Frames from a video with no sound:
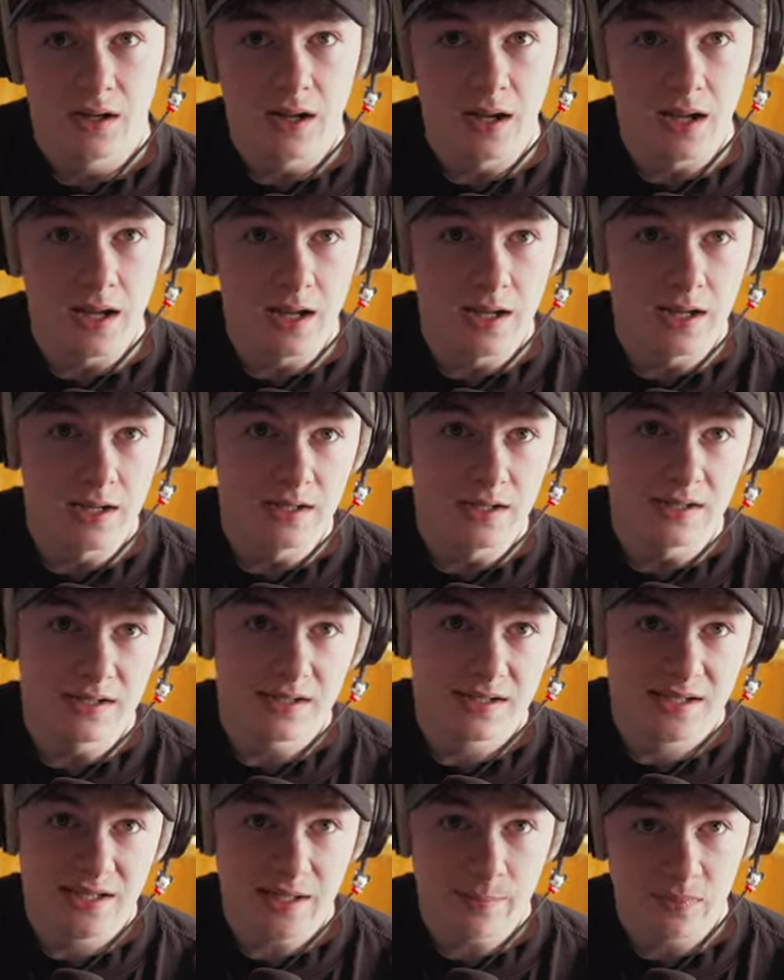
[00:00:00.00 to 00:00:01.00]
a
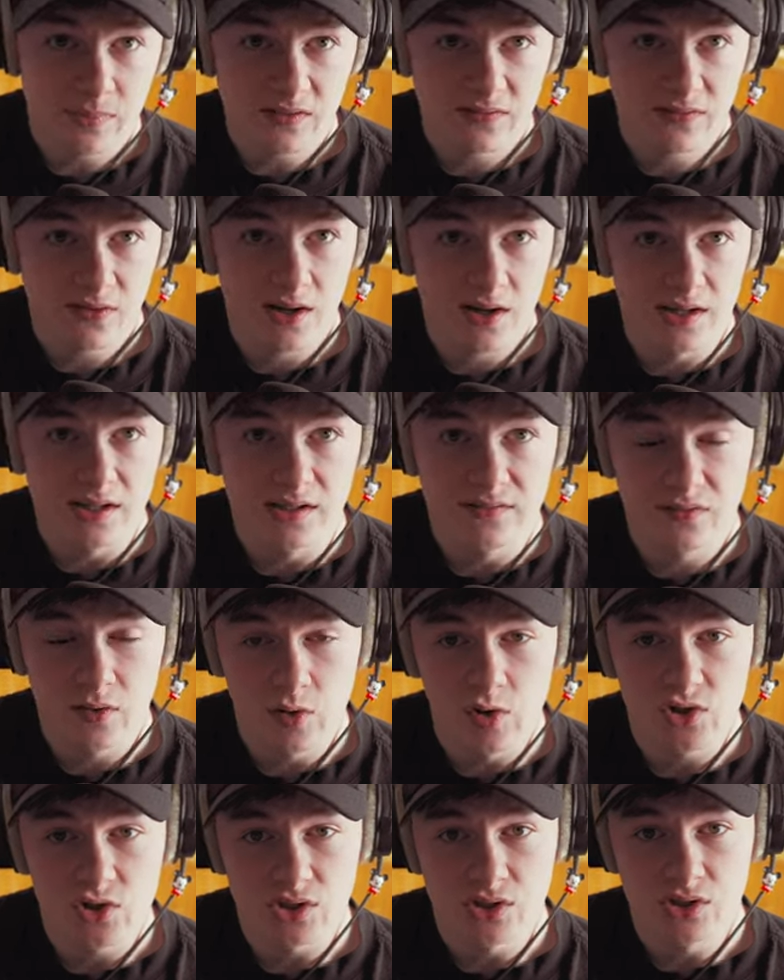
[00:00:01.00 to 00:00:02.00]
simplified
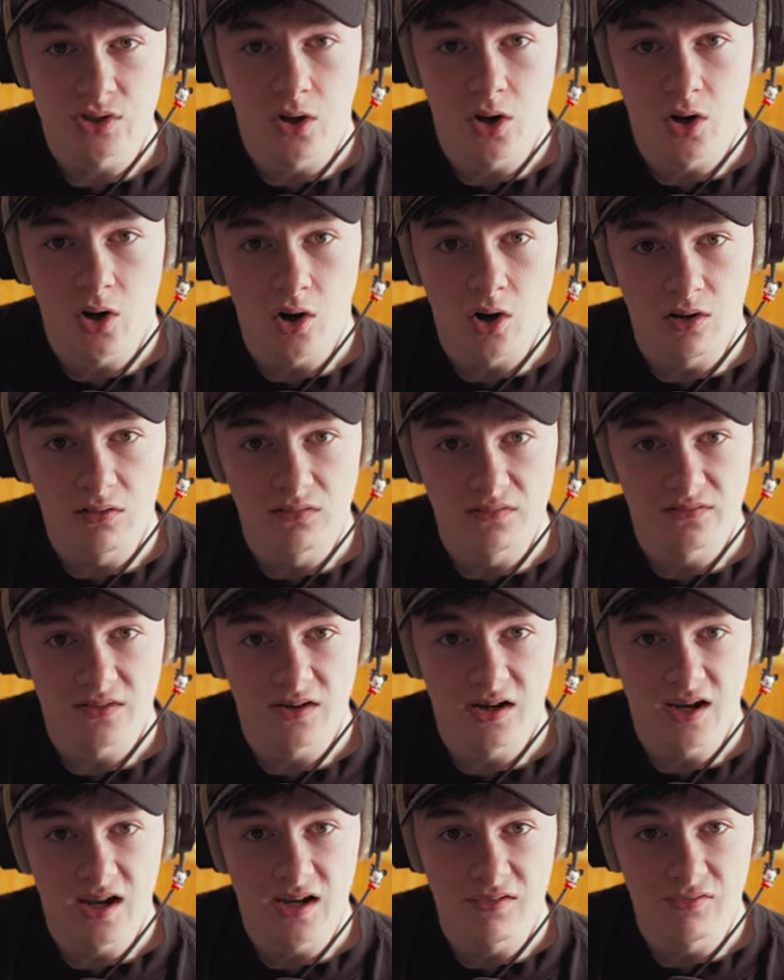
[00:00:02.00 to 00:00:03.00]
version of
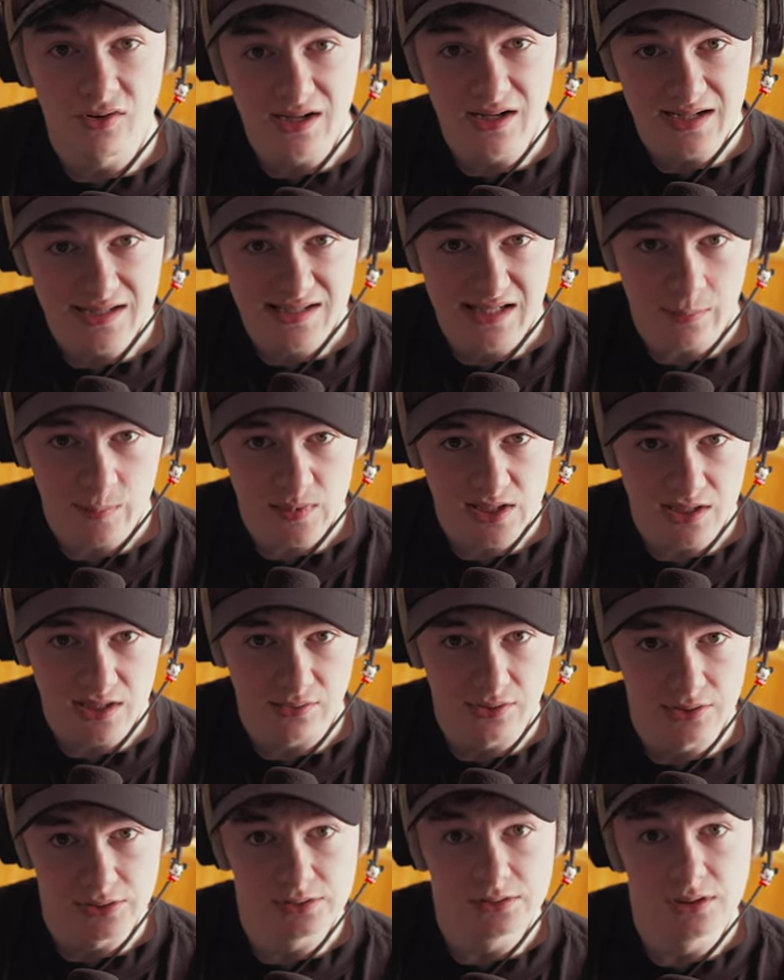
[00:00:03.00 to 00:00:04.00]
a realistic
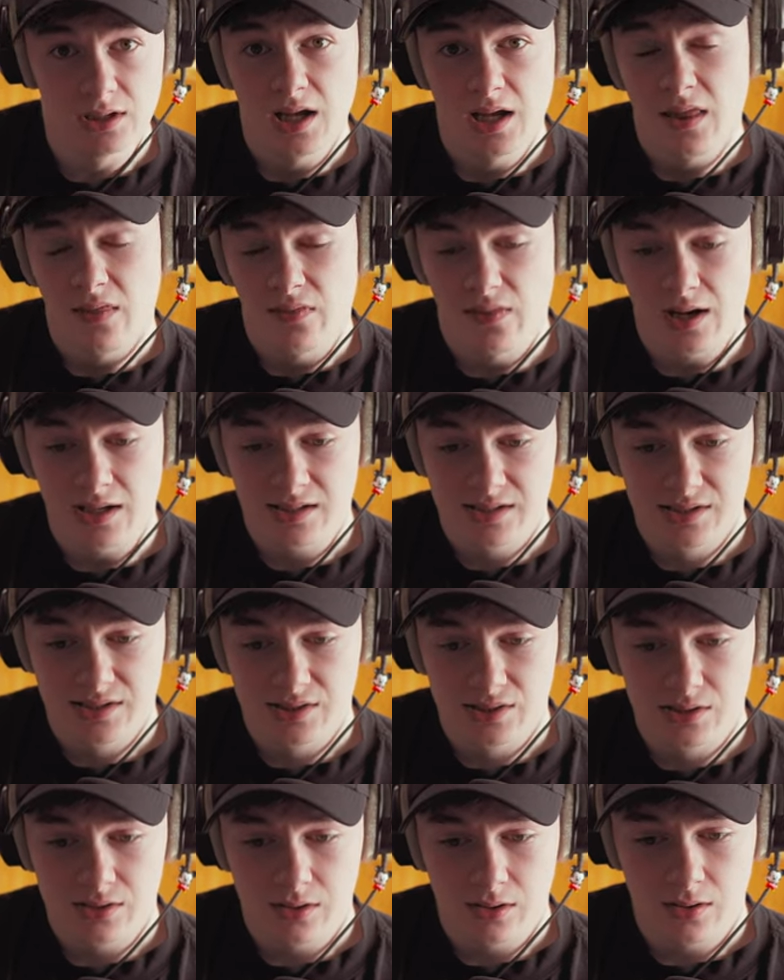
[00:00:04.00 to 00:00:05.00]
material.
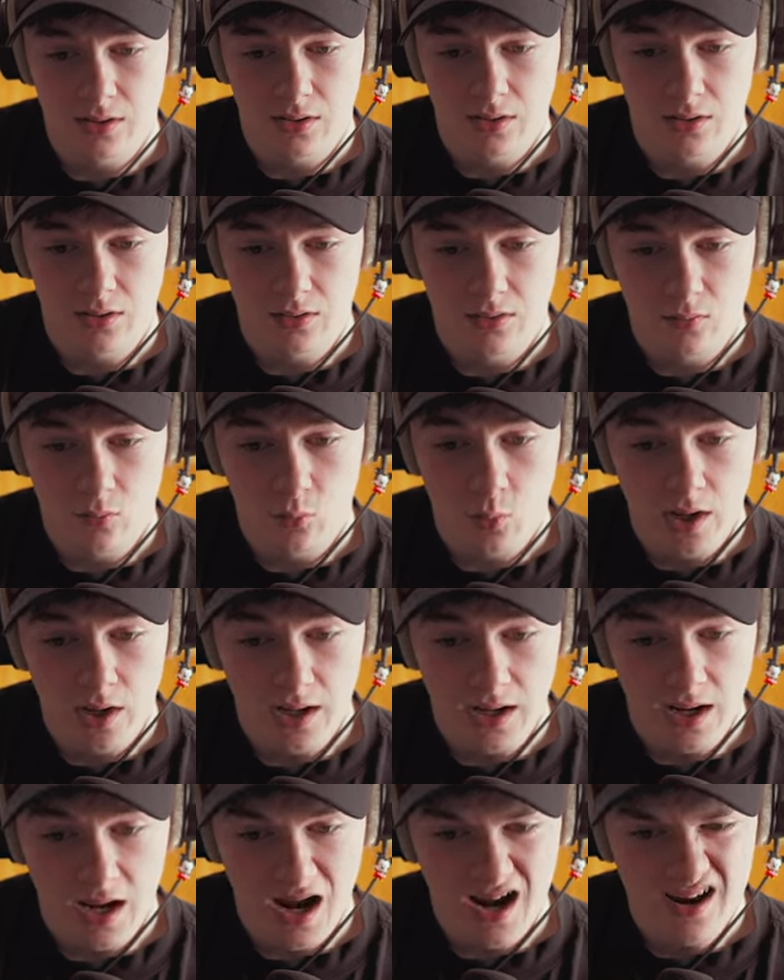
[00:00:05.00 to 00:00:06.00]
That's
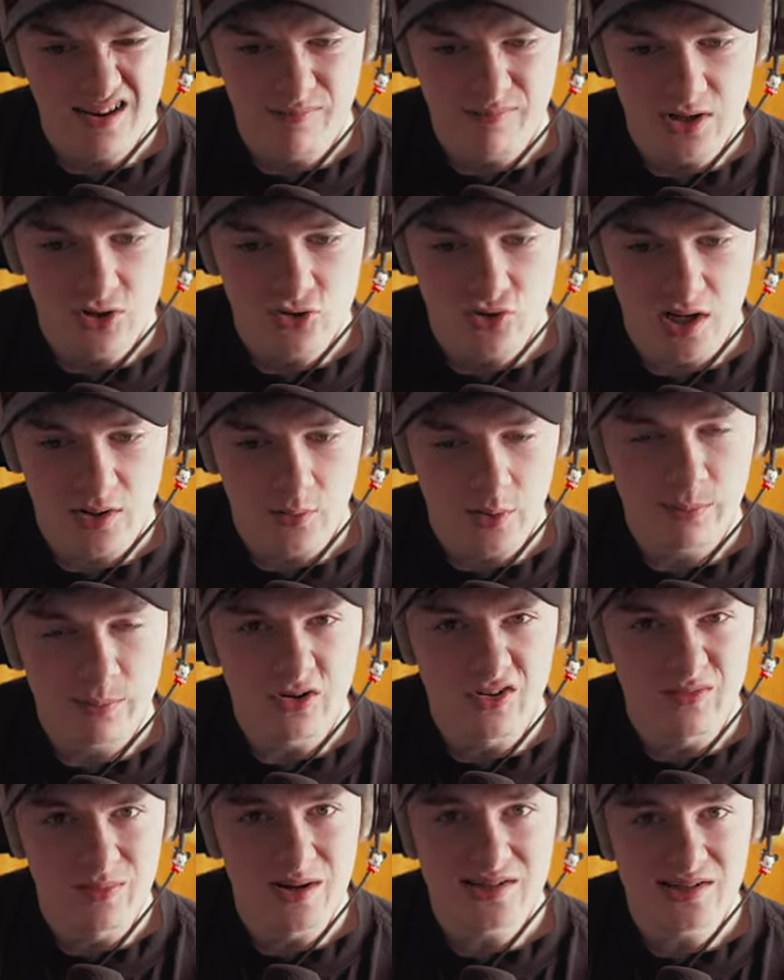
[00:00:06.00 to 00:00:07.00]
where I've been trying to
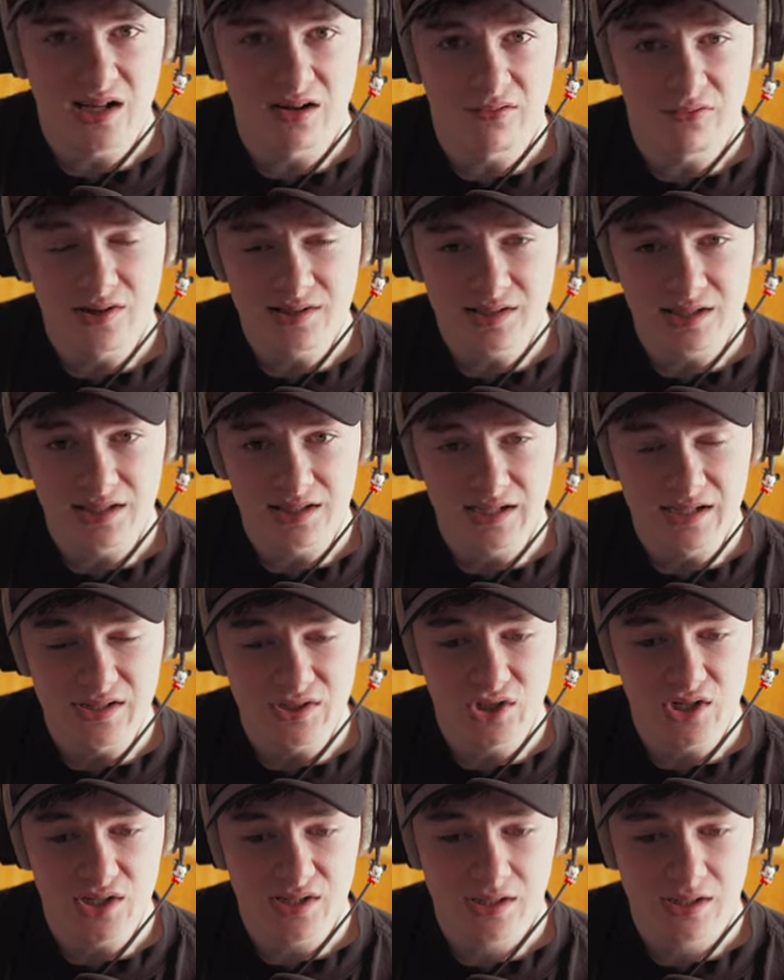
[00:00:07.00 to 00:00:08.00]
improve myself recently is
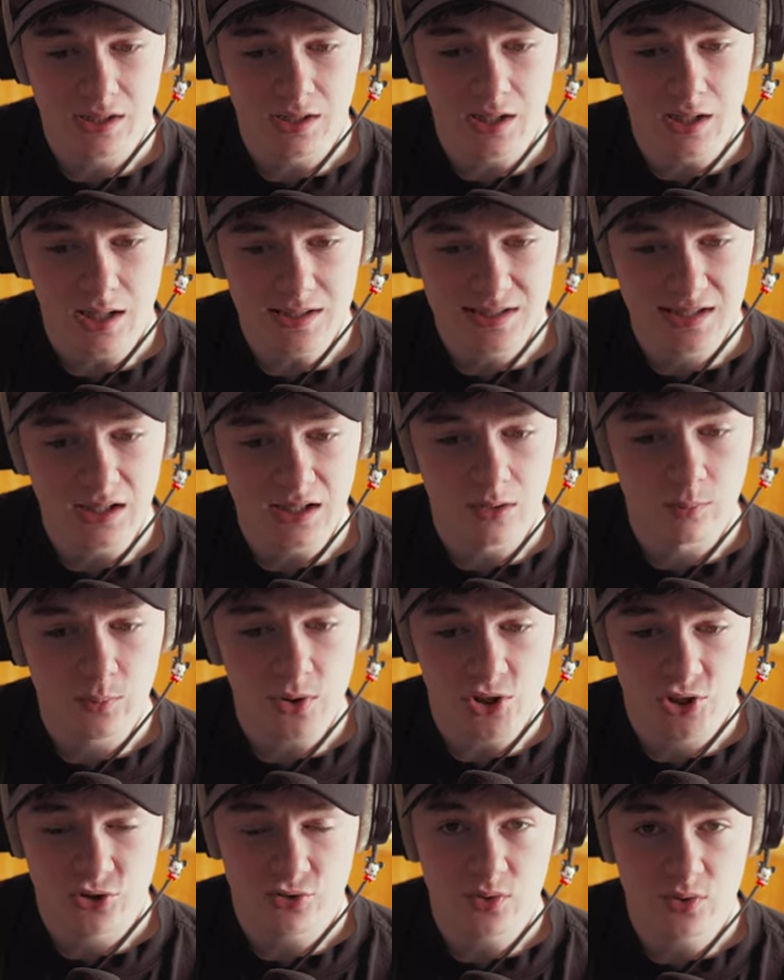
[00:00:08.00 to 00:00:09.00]
just as little
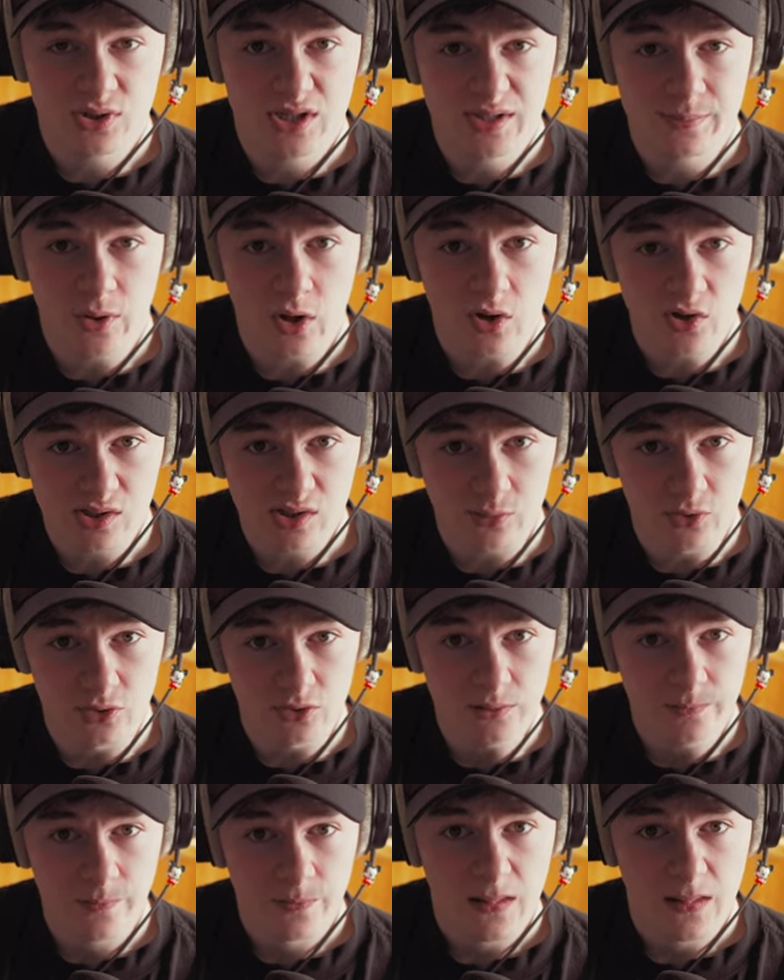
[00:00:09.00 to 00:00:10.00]
brushstrokes as
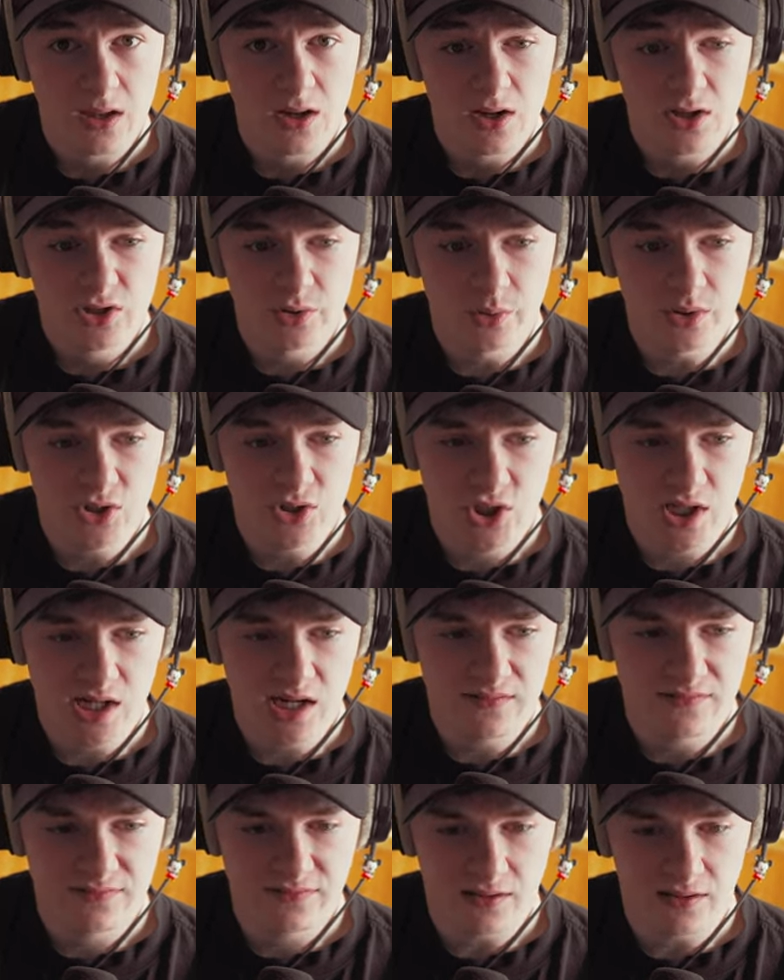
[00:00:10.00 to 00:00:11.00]
possible to
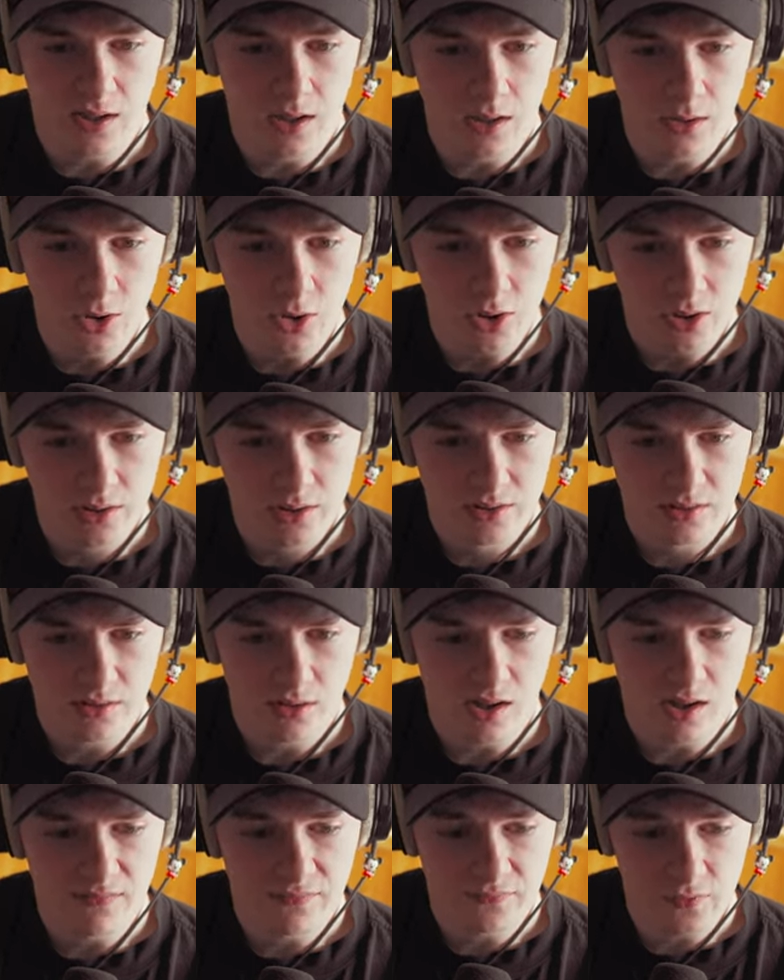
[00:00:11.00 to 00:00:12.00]
achieve a look,
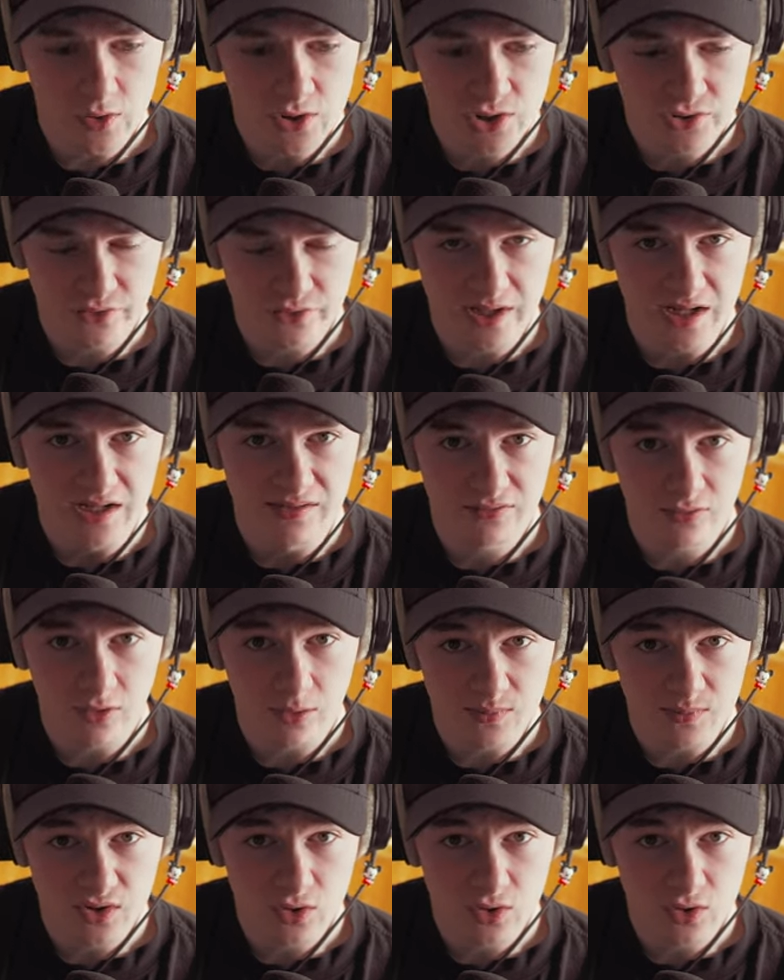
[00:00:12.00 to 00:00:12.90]
a first read from